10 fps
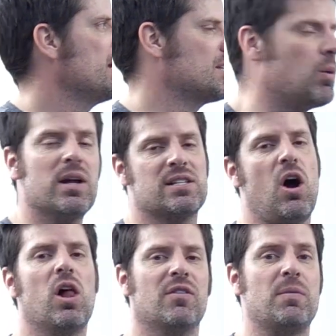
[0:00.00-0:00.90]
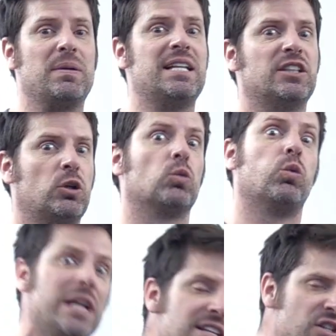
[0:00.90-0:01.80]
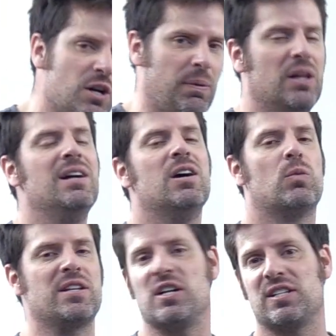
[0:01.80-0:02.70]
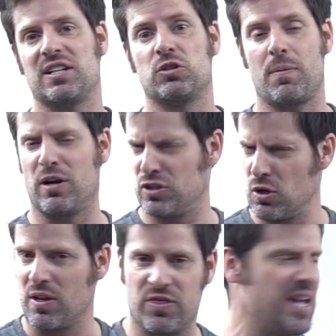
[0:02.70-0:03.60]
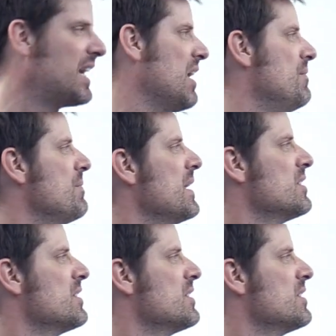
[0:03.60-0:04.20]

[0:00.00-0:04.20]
as well as all of the potential reasonable resonance contributors you could think of,